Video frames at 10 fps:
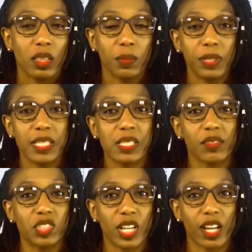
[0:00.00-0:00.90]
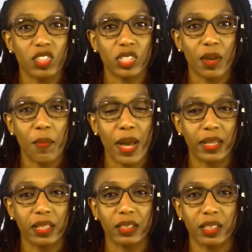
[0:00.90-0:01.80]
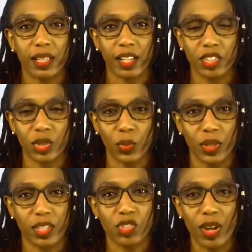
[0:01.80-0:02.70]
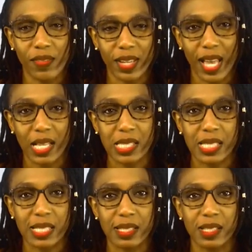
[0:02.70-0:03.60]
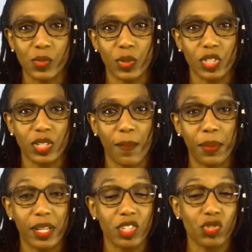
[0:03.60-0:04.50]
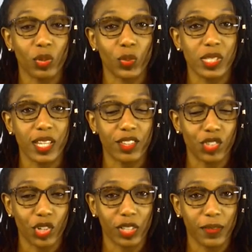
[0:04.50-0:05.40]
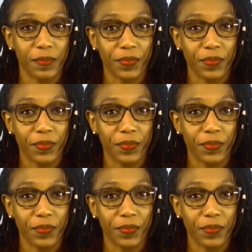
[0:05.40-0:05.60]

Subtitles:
The police have charged a man in connection with a traffic accident in which a pedestrian was injured.